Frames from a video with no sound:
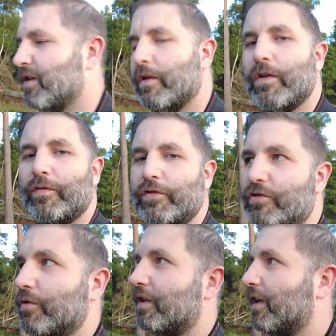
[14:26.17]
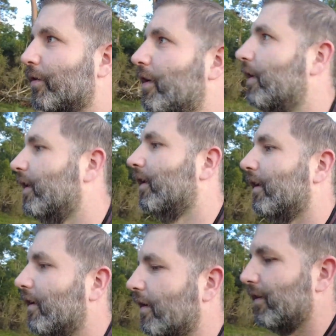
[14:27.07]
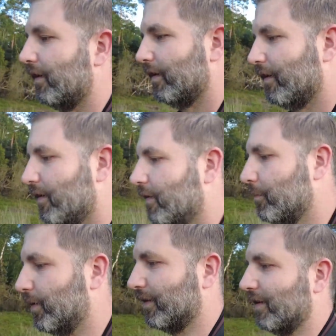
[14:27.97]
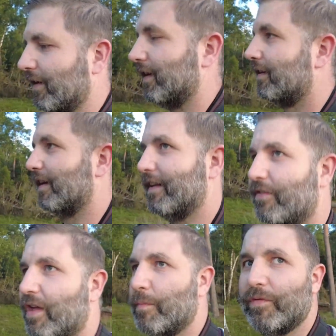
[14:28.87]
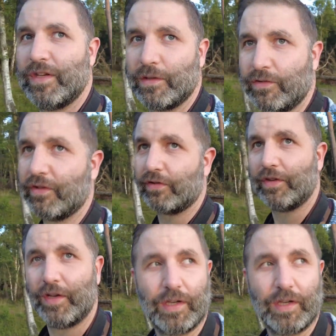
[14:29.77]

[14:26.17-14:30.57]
be enough to shoot here. But this time of year it's just